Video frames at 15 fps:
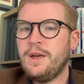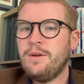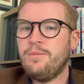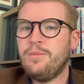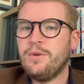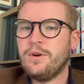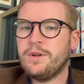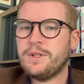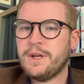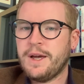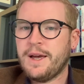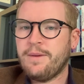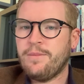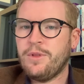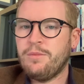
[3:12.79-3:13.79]
but
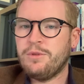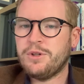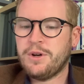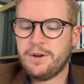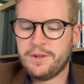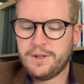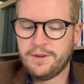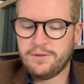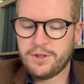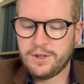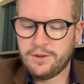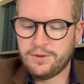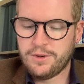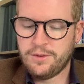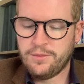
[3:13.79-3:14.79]
the majority of
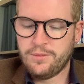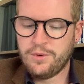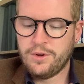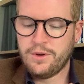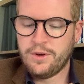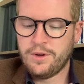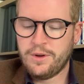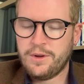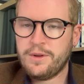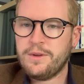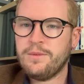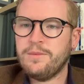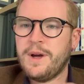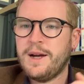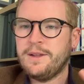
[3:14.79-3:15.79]
children
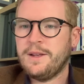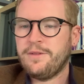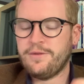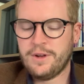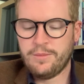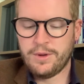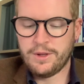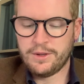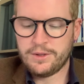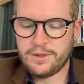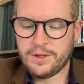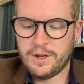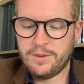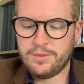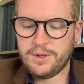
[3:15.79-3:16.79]
had their free milk
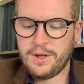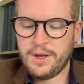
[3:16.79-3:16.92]
stopped.